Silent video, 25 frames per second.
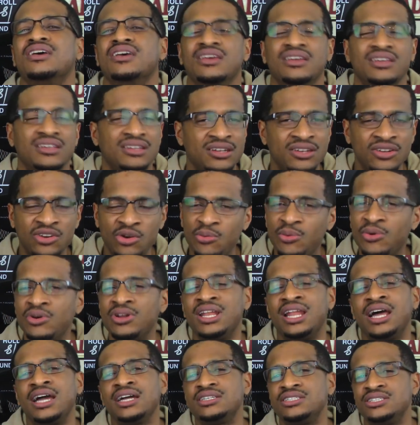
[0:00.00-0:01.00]
no one
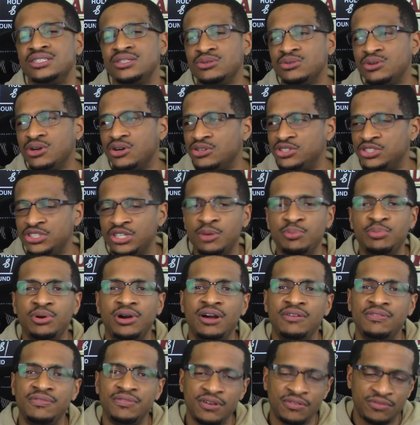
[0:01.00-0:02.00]
likes you, go jump
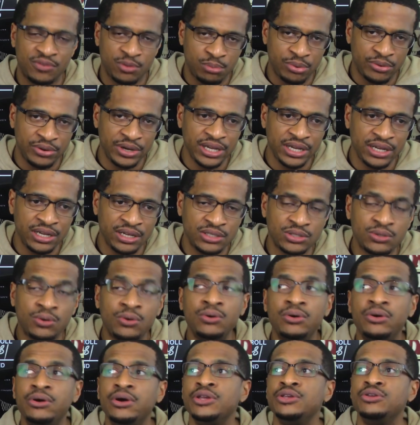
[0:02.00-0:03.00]
off of a bridge,
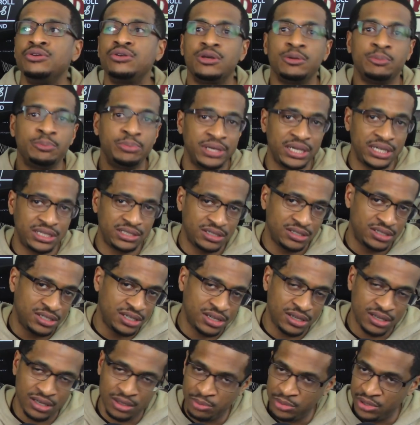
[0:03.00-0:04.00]
or you can pitch a
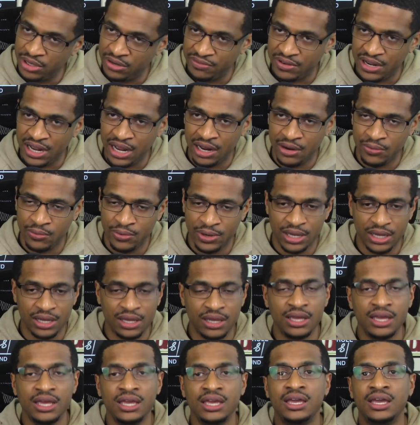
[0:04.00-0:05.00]
tent in the middle of a highway.
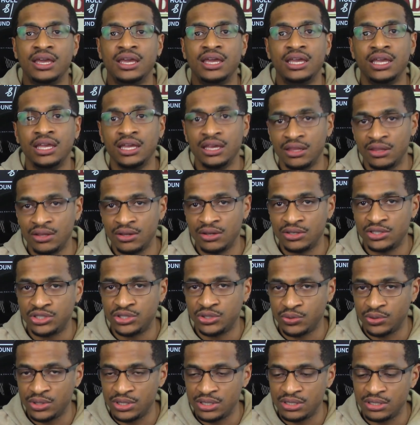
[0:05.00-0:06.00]
Either
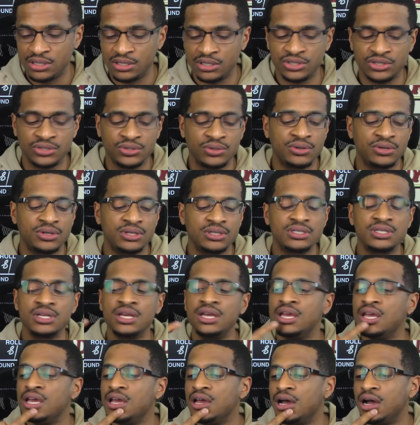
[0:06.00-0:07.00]
choice is yours.
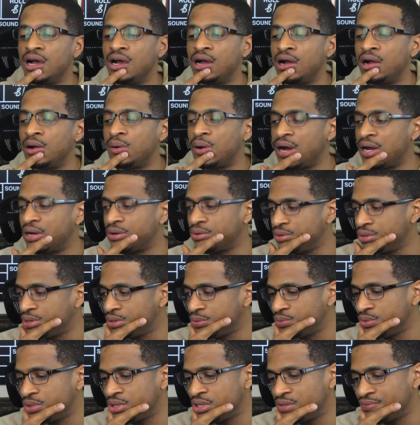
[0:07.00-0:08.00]
Uh, I don't know
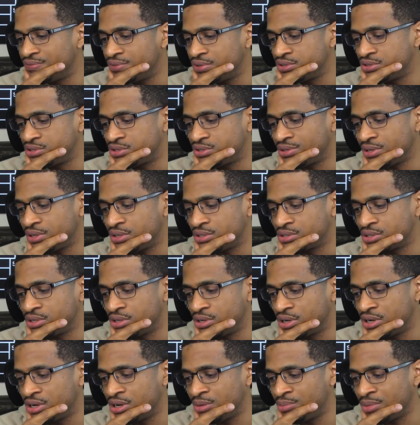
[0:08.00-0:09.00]
when the Avengers trailer is going
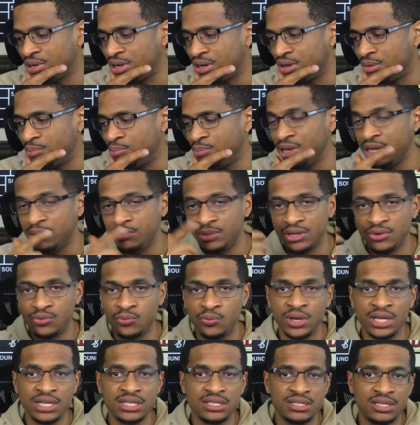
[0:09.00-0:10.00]
to come out. Maybe
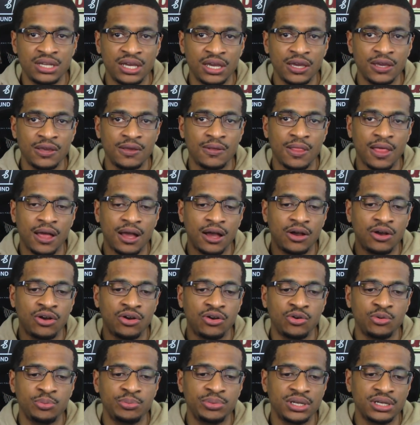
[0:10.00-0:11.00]
Wednesday. I
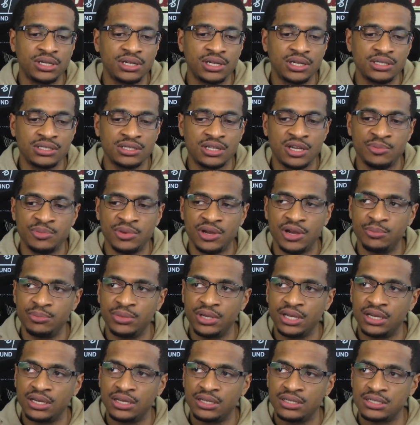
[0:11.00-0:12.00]
hope it does come out
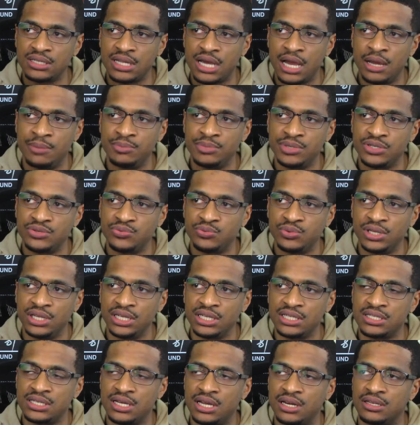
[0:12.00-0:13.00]
because I'm just really
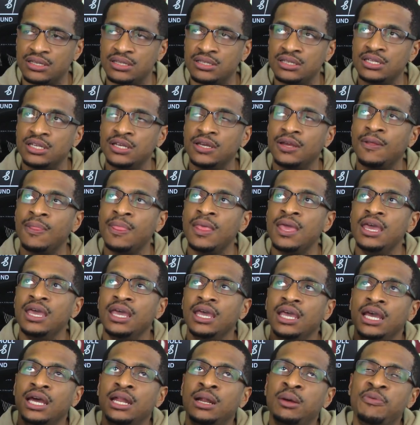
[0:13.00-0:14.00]
excited to see it.
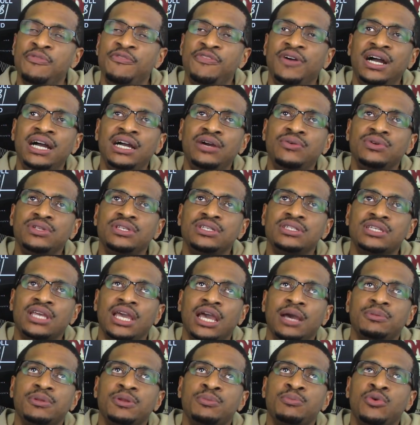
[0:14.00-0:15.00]
And I'm fine with this
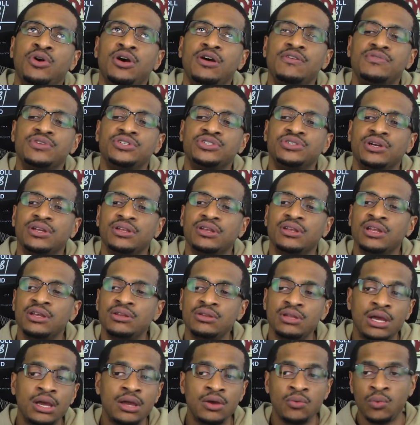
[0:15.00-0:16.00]
Captain Marvel trailer. They're
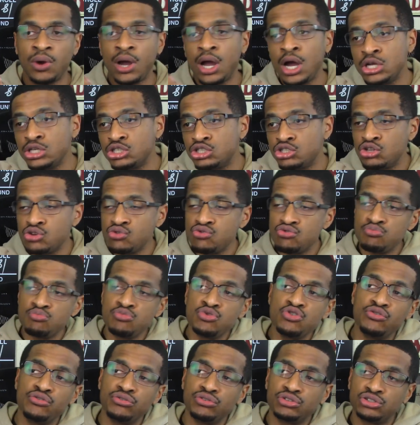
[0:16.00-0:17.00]
like, why are two,
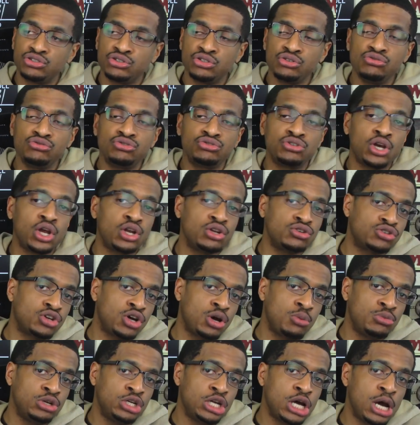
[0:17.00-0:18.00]
mo- two trailers
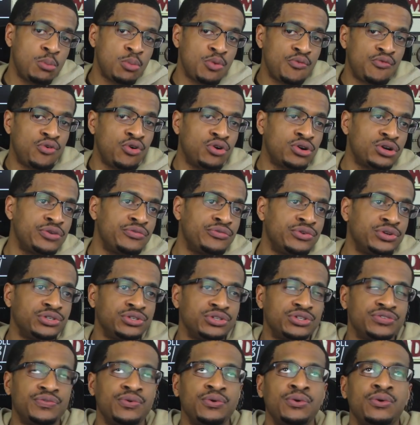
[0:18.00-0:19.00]
coming out before the
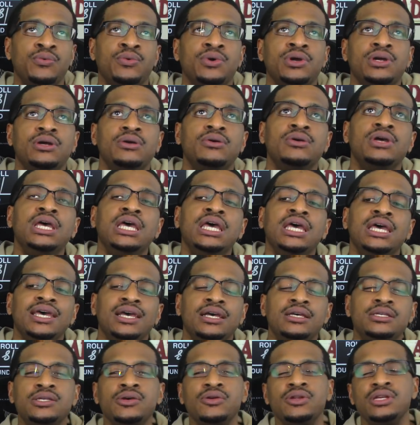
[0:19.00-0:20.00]
Avengers 4? Well,
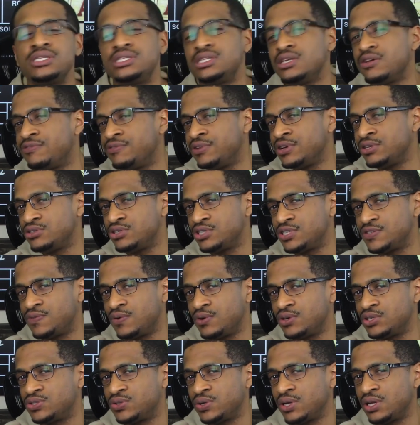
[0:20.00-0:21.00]
as soon as the Avengers
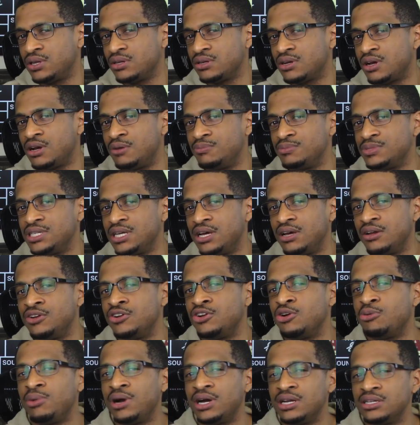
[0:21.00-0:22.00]
4 trailer comes out,
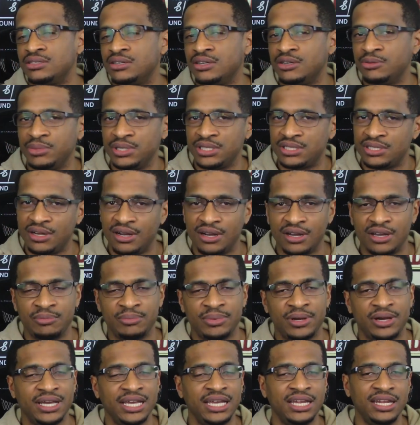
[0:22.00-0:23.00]
nobody's going to be talking
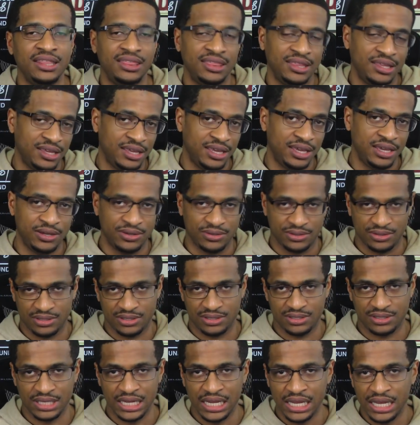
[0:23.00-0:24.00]
about anything
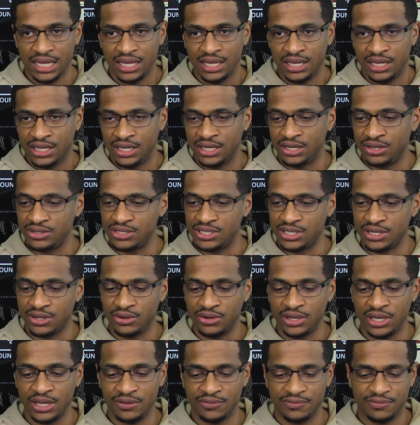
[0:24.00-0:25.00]
else. You know, so
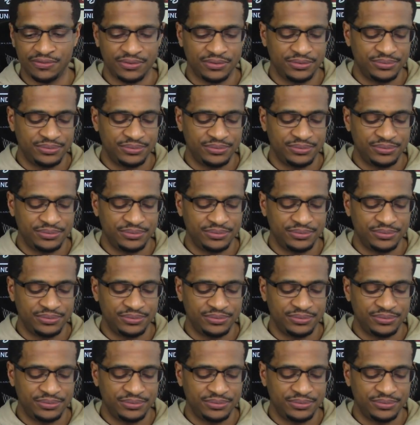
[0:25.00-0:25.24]
if